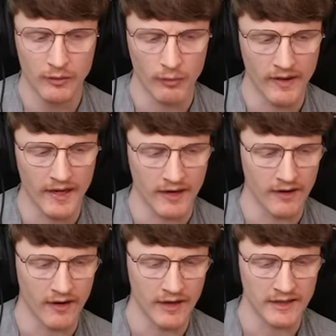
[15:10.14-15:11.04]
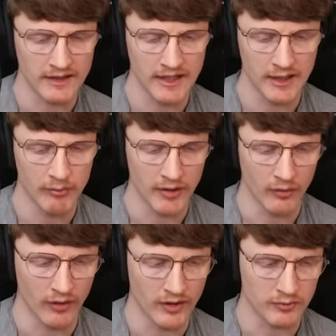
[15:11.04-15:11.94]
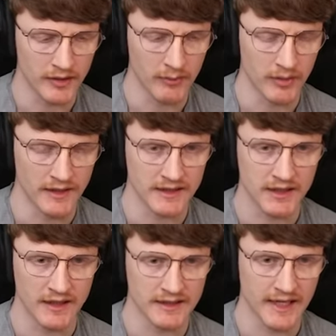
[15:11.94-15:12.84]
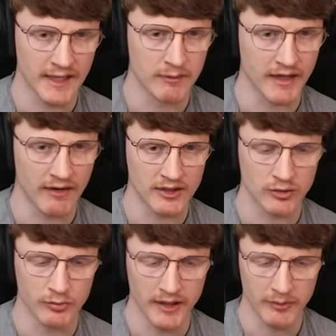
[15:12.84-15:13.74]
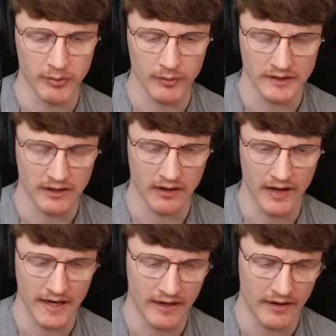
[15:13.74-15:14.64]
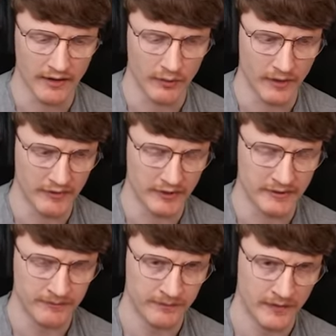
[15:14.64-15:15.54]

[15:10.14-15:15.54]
where that guy is keeping all those people inside his game and they're actual people it's not like ai or whatever